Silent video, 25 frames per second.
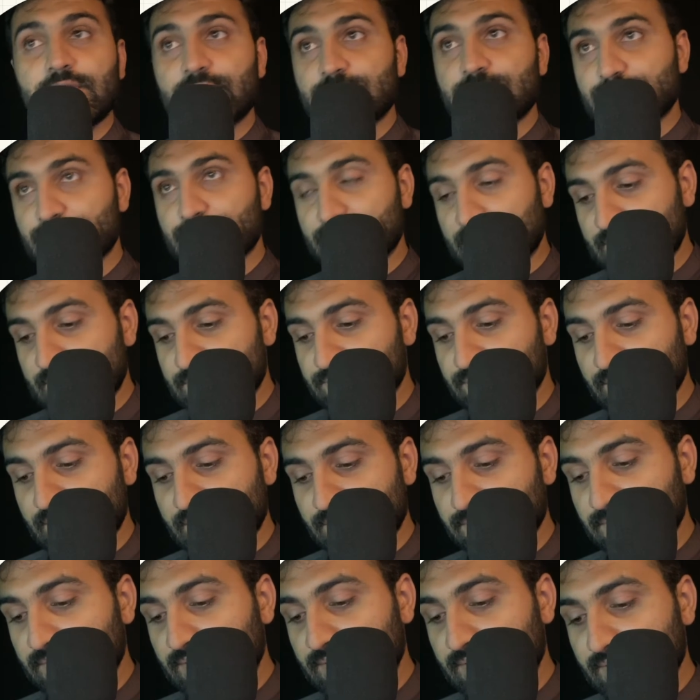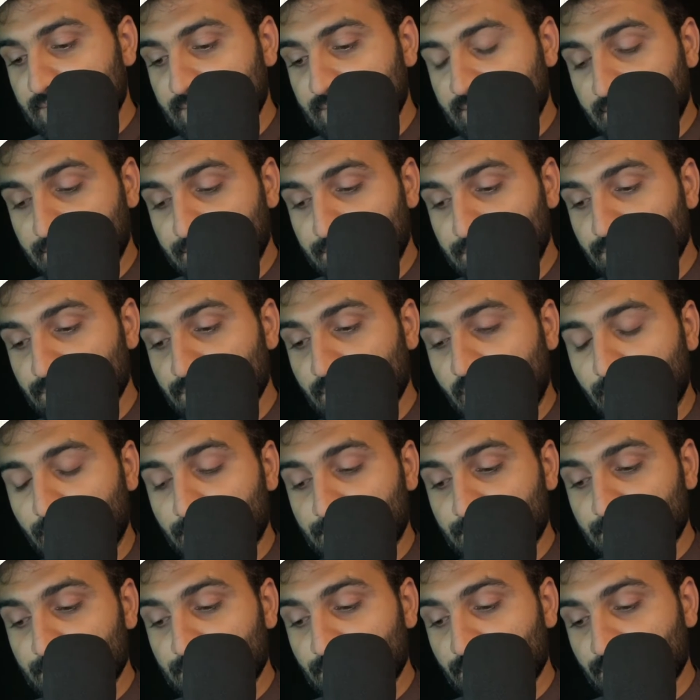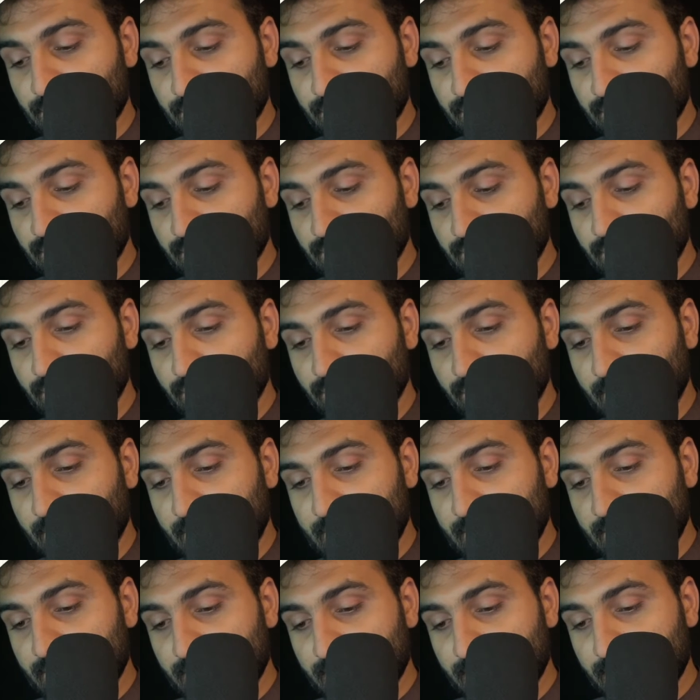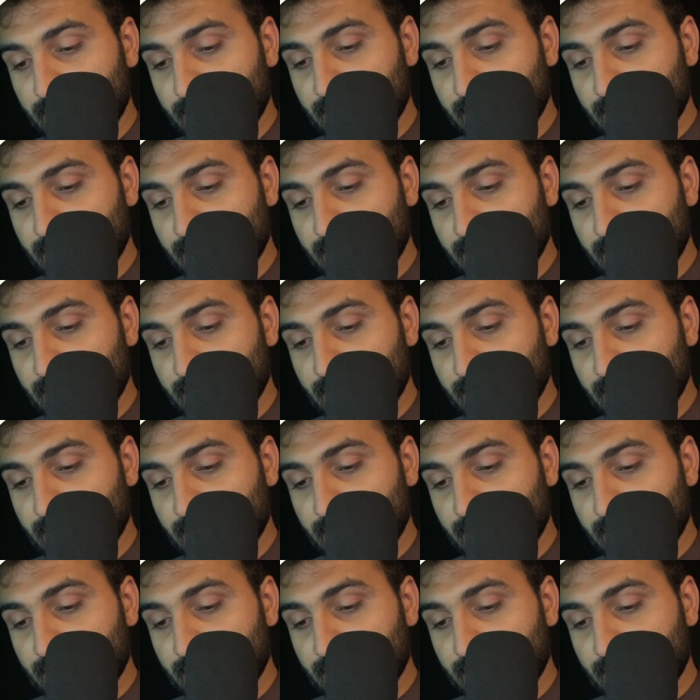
So that's why it will give you output of 1